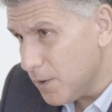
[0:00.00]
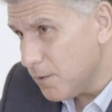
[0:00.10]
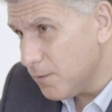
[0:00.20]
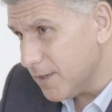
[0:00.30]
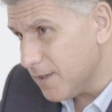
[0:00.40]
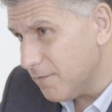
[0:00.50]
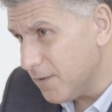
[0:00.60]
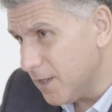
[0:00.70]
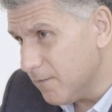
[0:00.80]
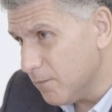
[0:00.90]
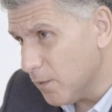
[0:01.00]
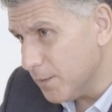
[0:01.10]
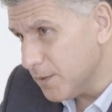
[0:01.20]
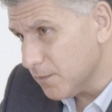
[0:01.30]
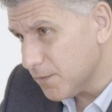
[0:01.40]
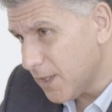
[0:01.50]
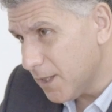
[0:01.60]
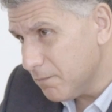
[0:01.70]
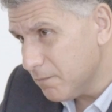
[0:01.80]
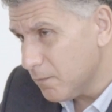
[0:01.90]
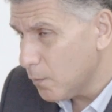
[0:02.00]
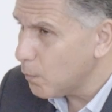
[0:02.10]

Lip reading: with you at every given moment of time.